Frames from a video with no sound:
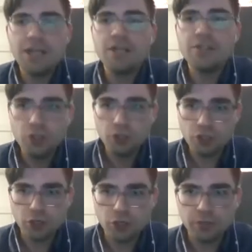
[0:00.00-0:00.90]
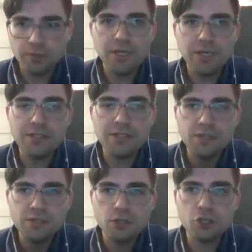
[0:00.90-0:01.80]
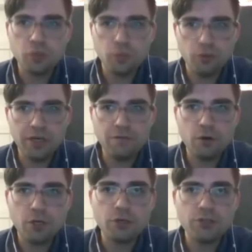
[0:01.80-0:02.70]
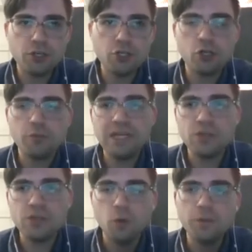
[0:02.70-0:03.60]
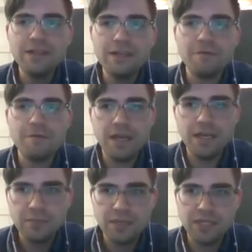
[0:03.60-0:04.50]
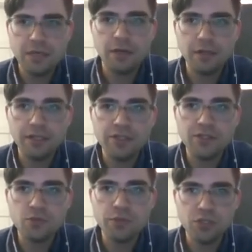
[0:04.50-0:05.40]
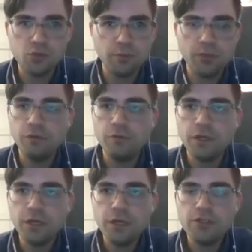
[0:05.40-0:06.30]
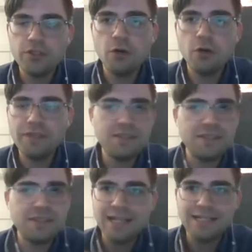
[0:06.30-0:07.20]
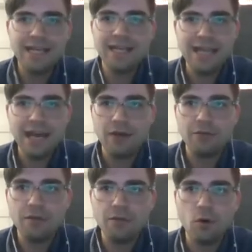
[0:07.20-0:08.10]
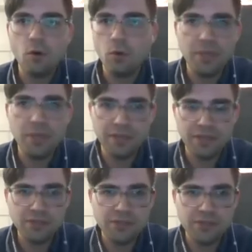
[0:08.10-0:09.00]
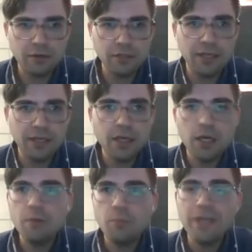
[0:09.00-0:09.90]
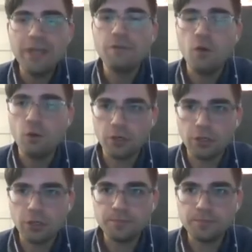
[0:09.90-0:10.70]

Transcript: Surgical it is a surgical point of order. Surgical means only the offending material is, is removed. So this does not take down the whole bill necessarily. Point of order.